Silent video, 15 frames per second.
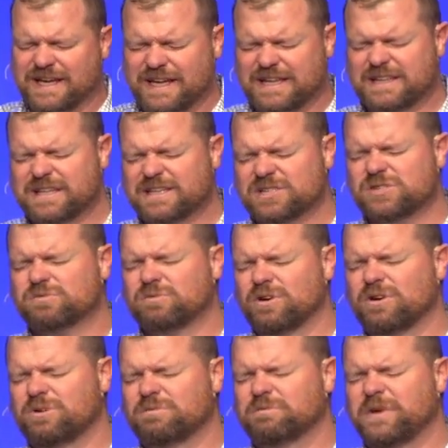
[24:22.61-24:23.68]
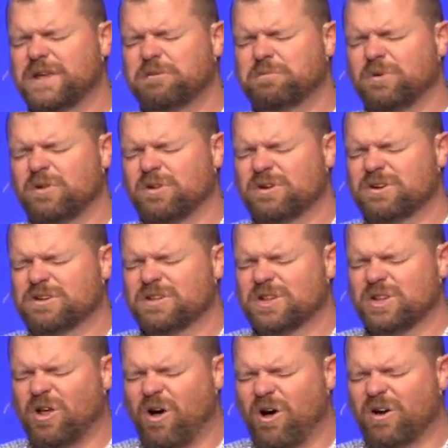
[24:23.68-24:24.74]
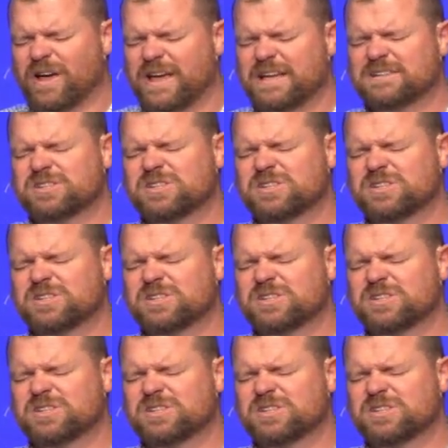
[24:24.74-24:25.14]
in this room, people are longing,